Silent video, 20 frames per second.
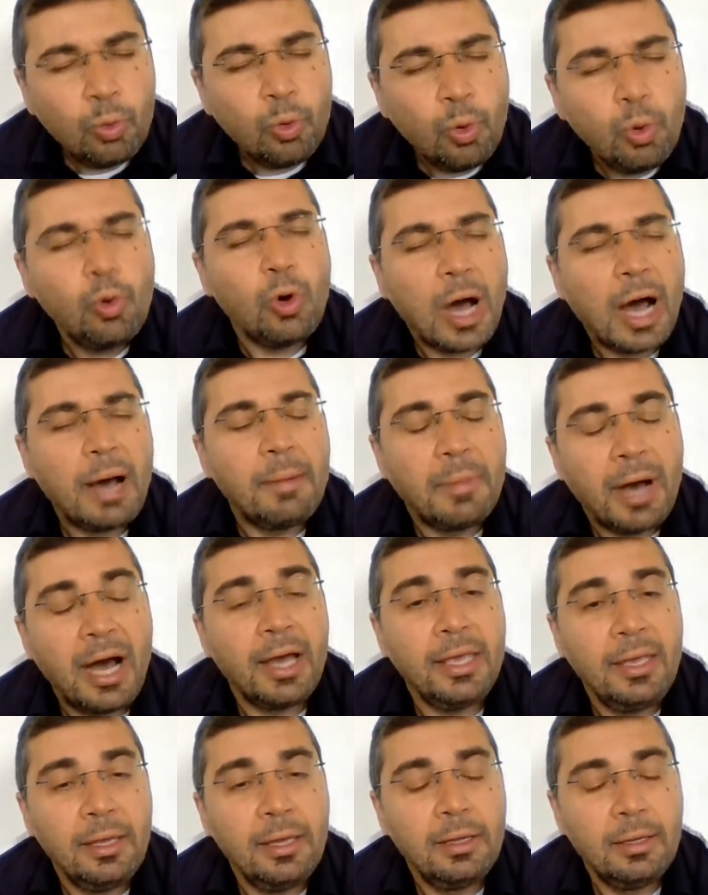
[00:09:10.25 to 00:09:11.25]
Who am
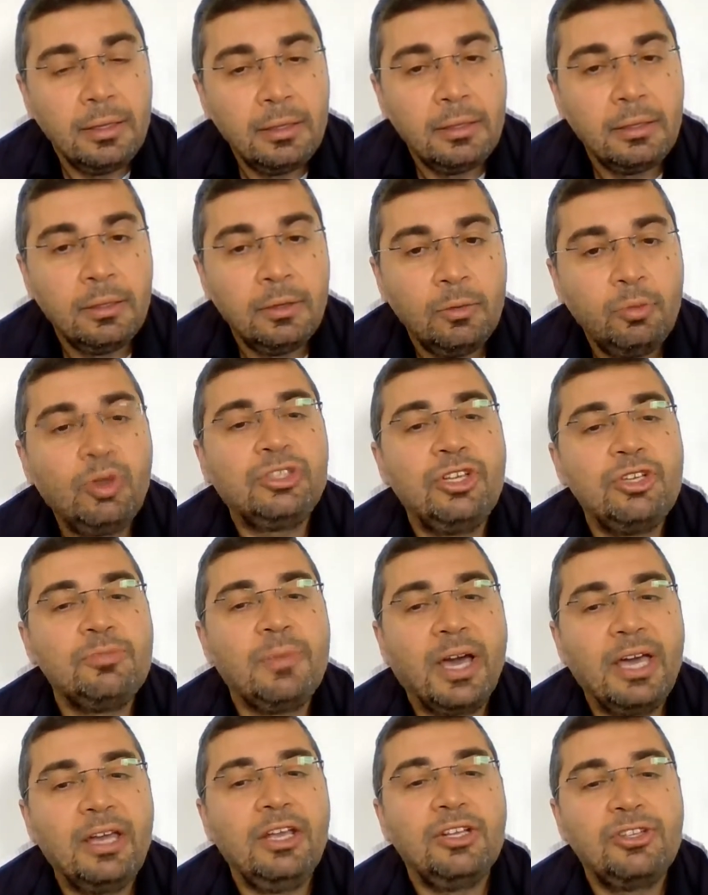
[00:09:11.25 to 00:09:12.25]
I? What is
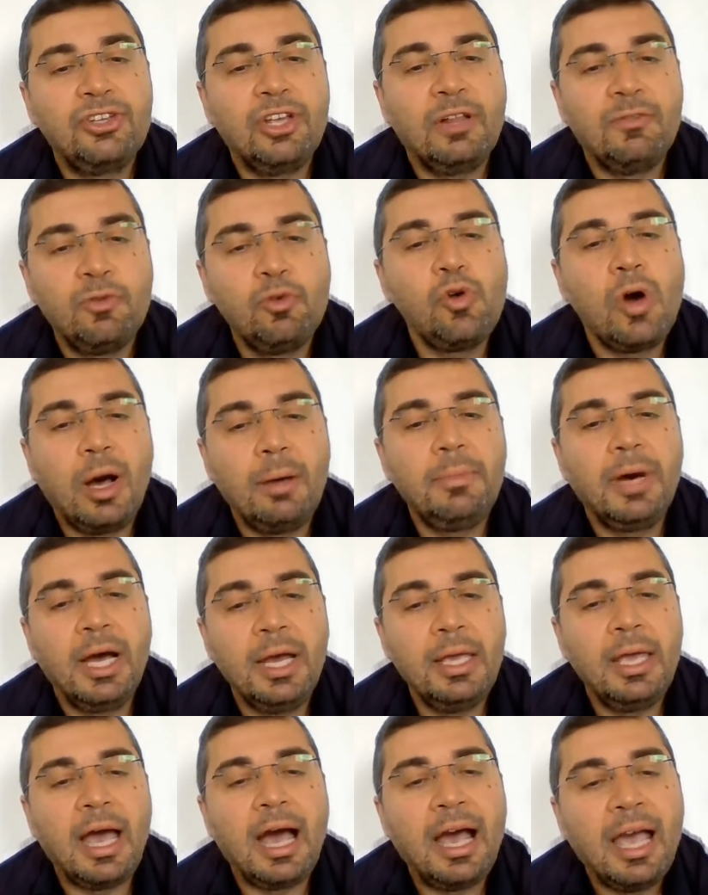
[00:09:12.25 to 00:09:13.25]
my real self? Who am
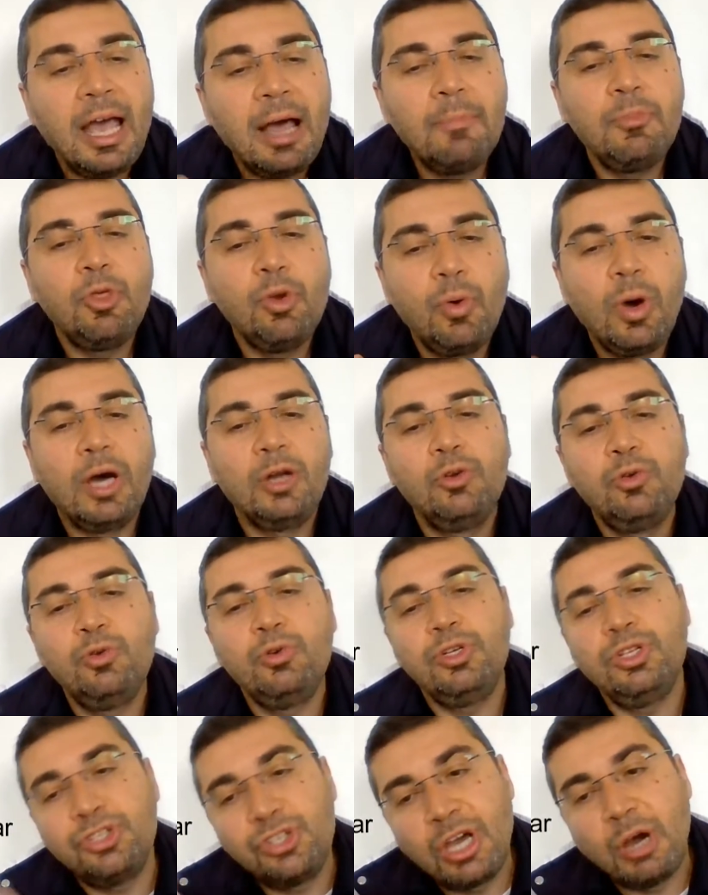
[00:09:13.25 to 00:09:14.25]
I? I am the one
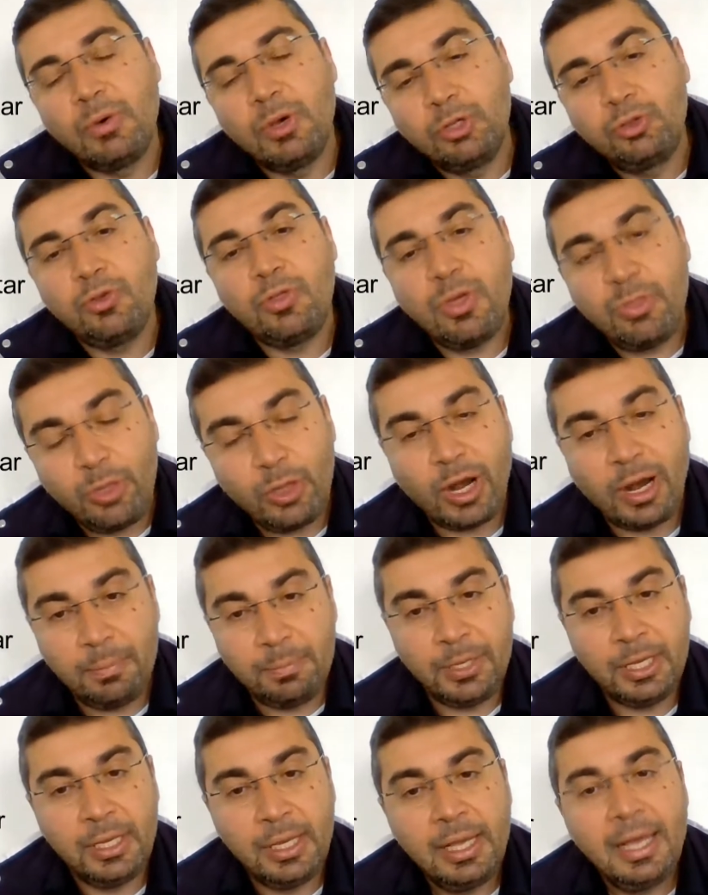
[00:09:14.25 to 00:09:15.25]
who is going to the
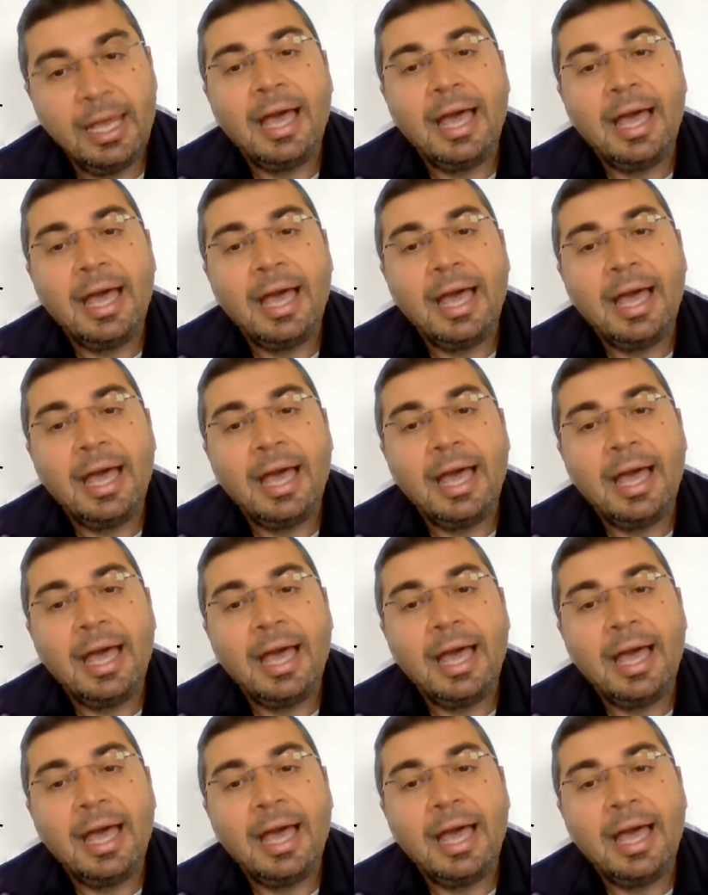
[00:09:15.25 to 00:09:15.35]
therapy.